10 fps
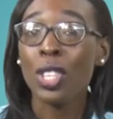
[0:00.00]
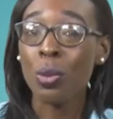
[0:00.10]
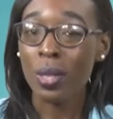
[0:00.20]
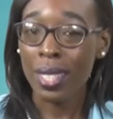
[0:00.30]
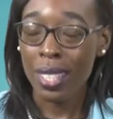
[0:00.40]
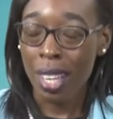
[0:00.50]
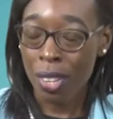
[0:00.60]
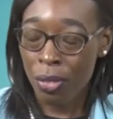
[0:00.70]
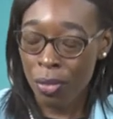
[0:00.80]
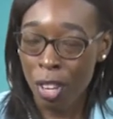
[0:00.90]
You did
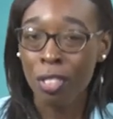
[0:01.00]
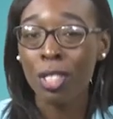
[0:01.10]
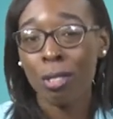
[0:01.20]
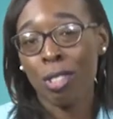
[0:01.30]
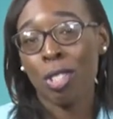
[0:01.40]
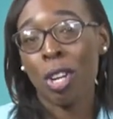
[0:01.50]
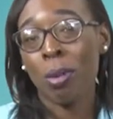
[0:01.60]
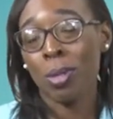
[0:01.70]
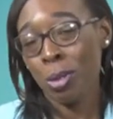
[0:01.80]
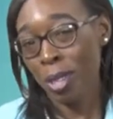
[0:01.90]
a very good
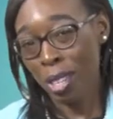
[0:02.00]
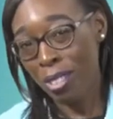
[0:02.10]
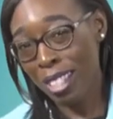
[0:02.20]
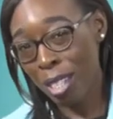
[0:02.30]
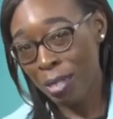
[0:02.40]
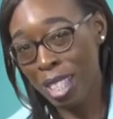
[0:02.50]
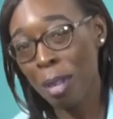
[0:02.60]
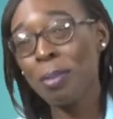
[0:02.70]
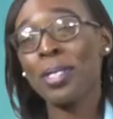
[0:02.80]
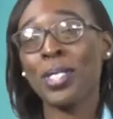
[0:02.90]
job. So give yourself a
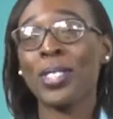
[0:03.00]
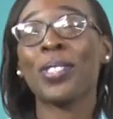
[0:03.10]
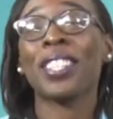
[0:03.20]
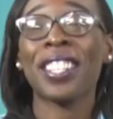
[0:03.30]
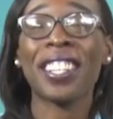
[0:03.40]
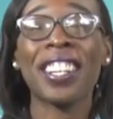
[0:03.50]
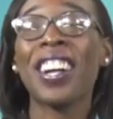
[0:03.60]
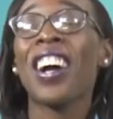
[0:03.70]
tap on the shoulder.